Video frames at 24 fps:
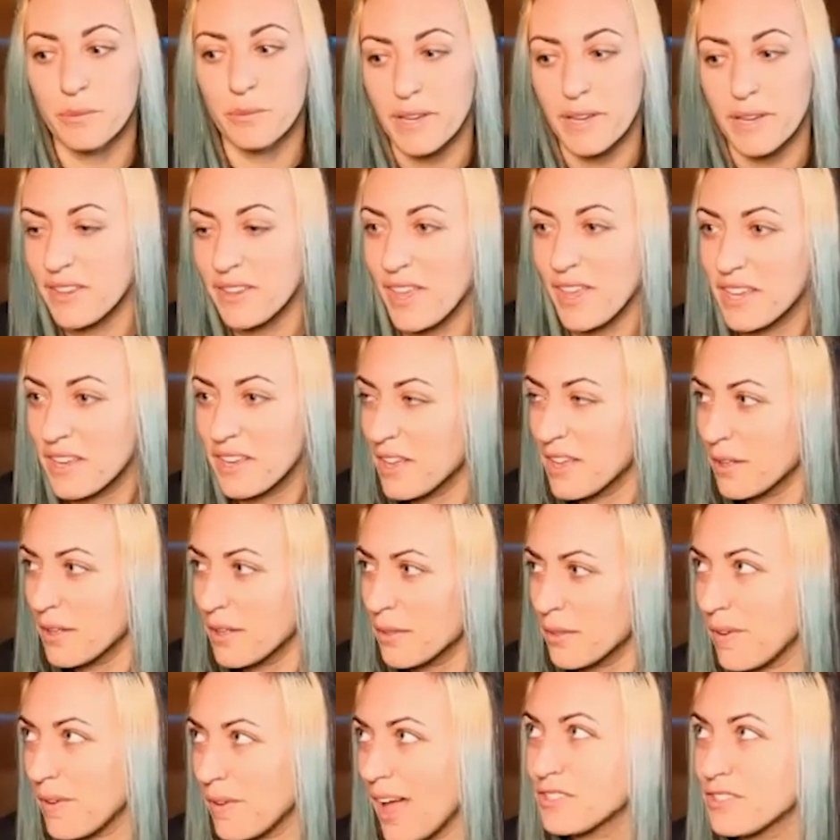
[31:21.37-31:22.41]
And like,
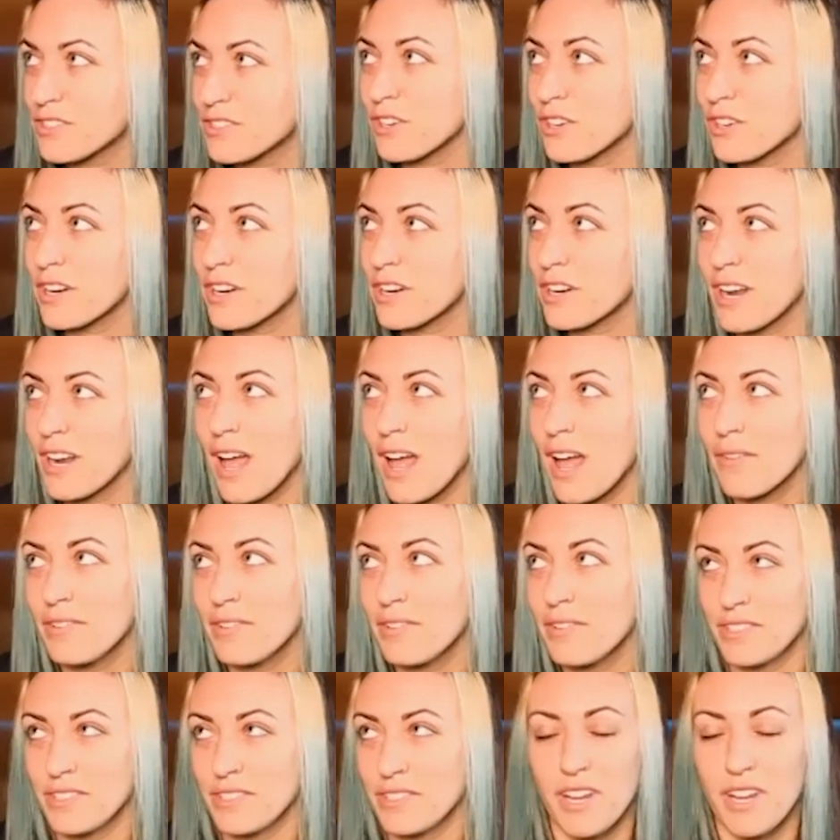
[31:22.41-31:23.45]
I started off as a
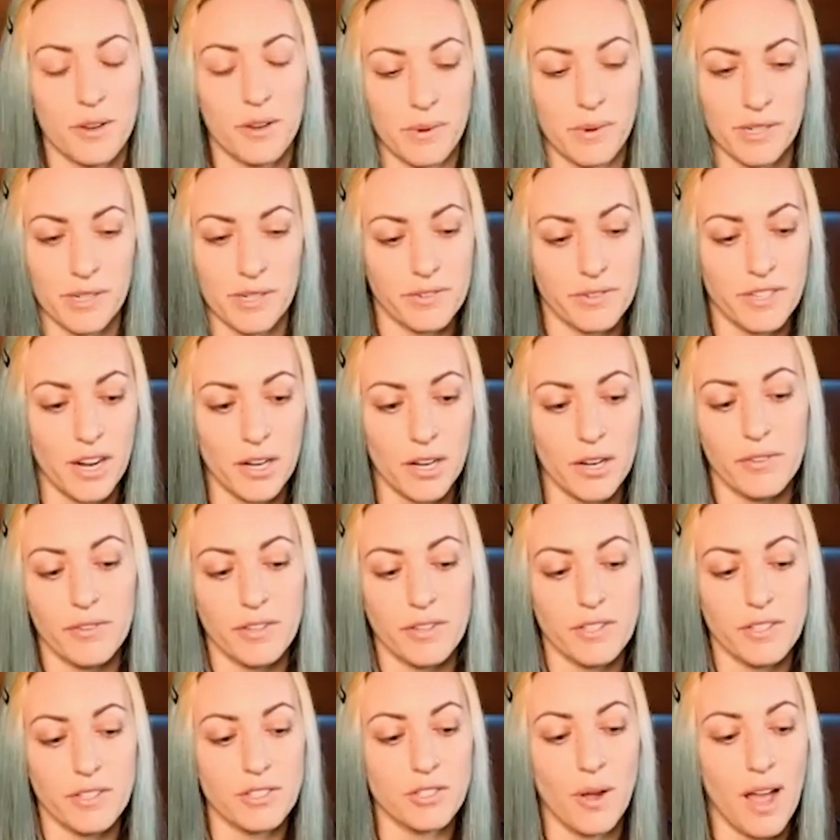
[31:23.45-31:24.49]
documentary
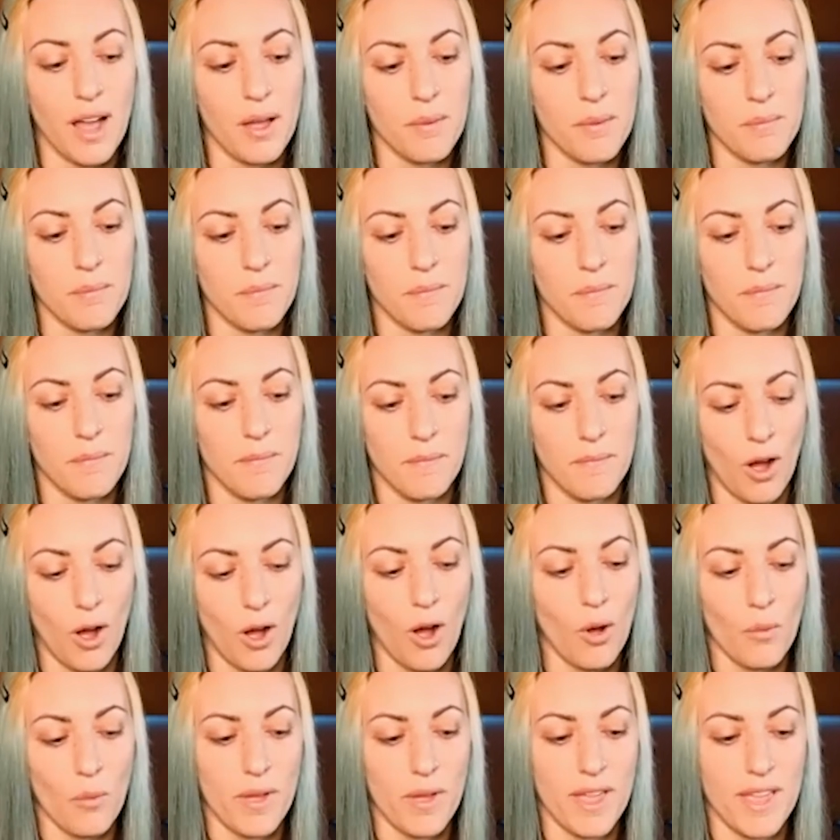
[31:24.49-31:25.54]
photographer, so I'm
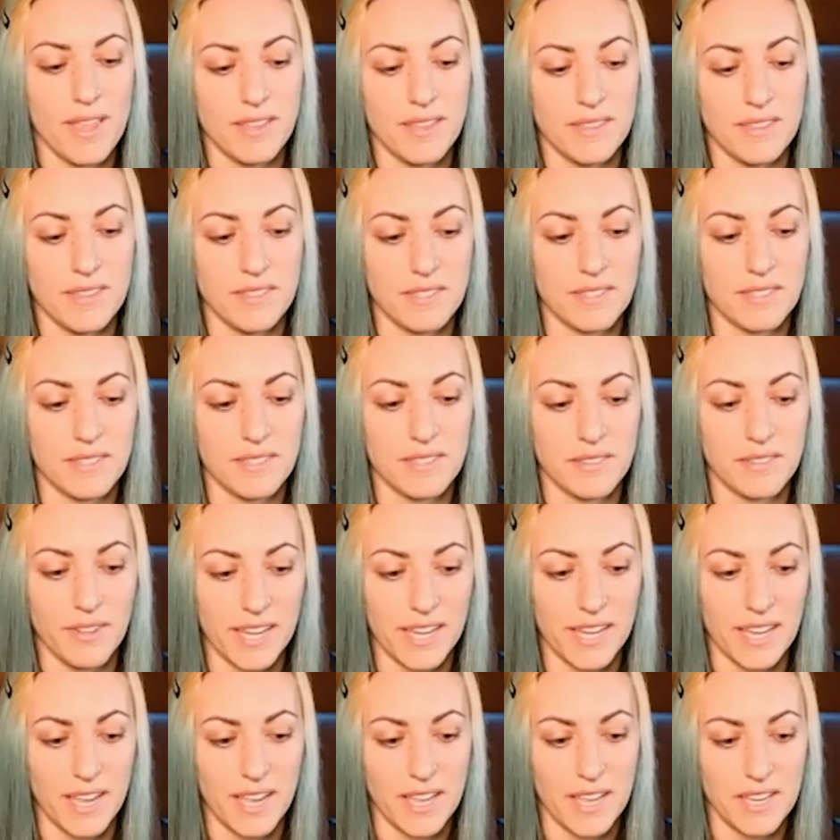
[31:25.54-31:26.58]
always
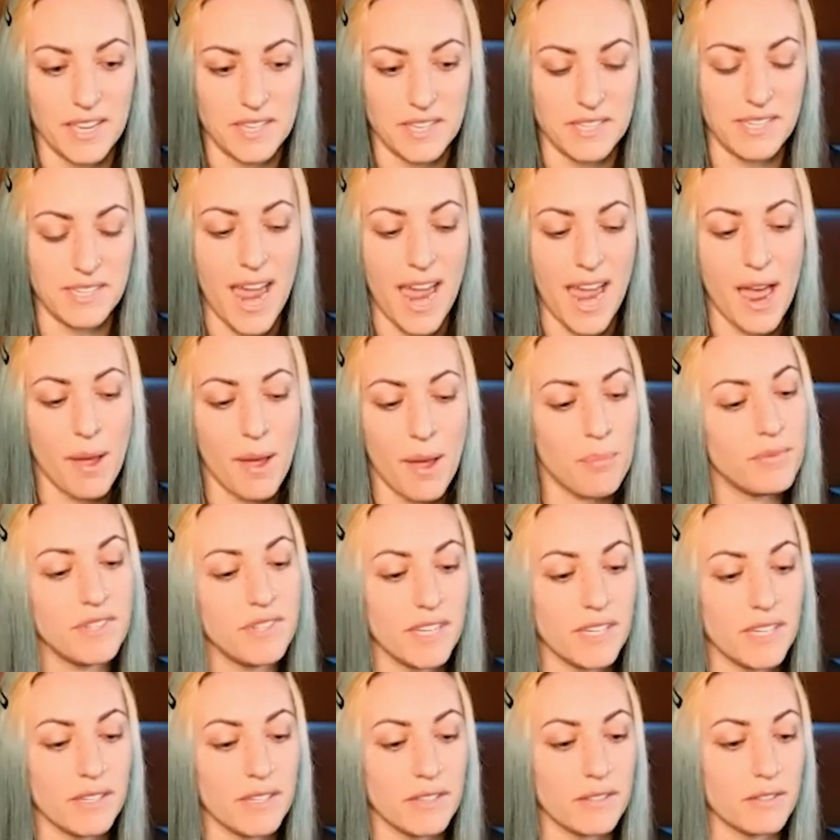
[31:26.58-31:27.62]
like
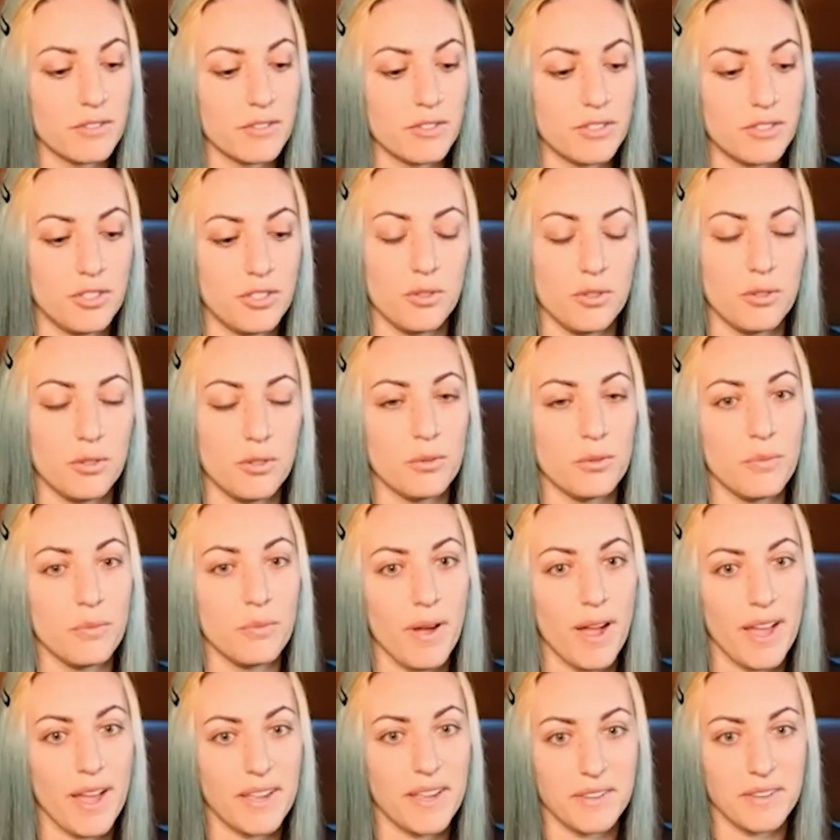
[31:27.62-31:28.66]
adapting to
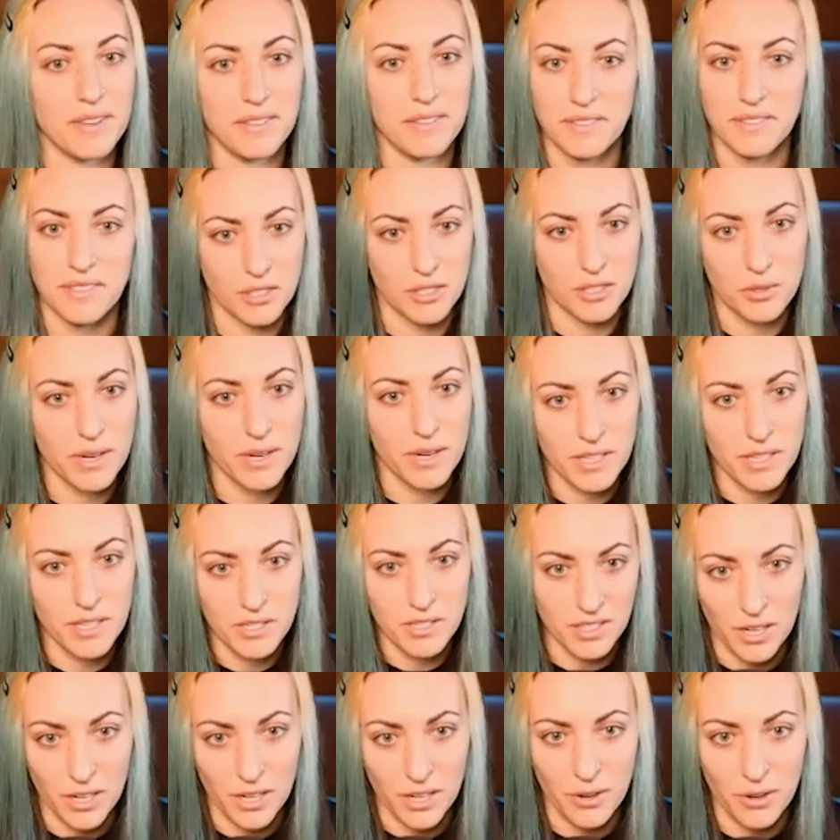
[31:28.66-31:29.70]
my situation.
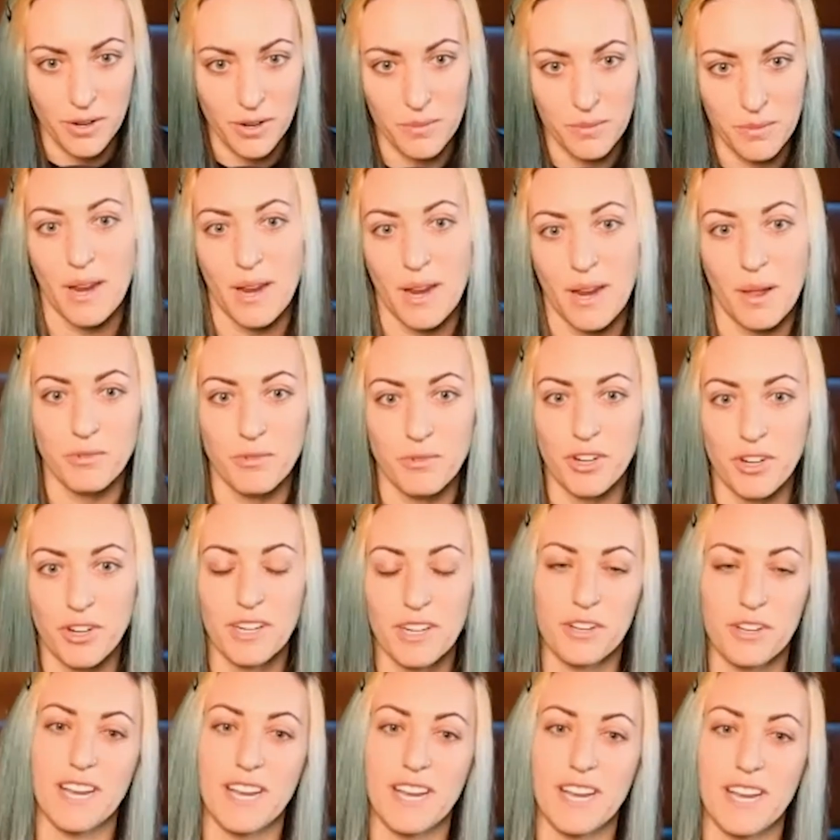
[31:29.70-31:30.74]
You know what I mean? I'm trying to
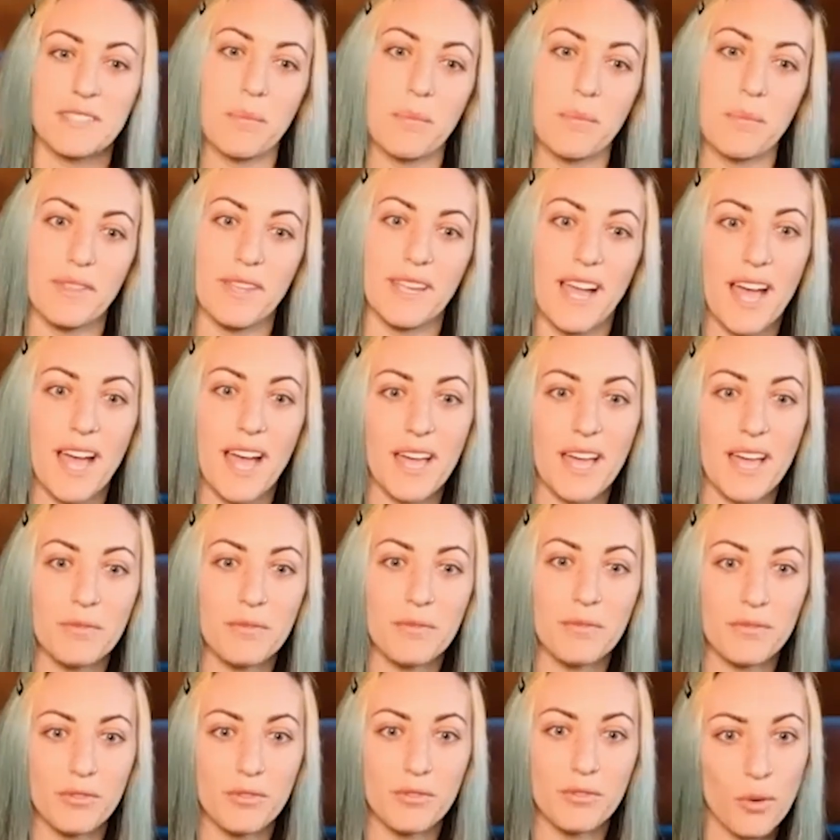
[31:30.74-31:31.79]
create something out
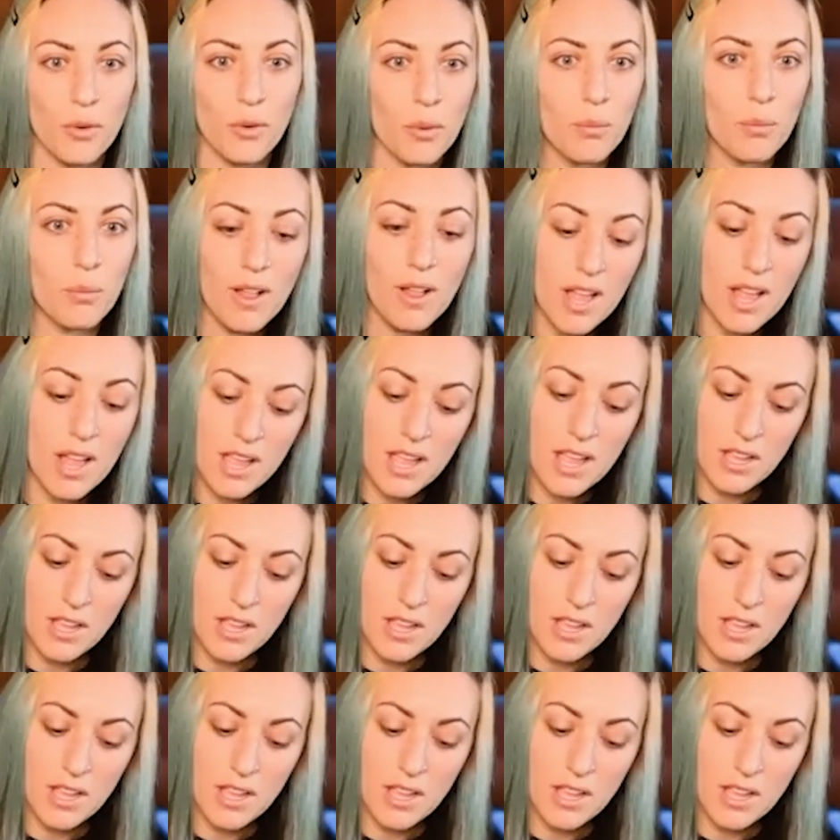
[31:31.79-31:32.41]
of normal.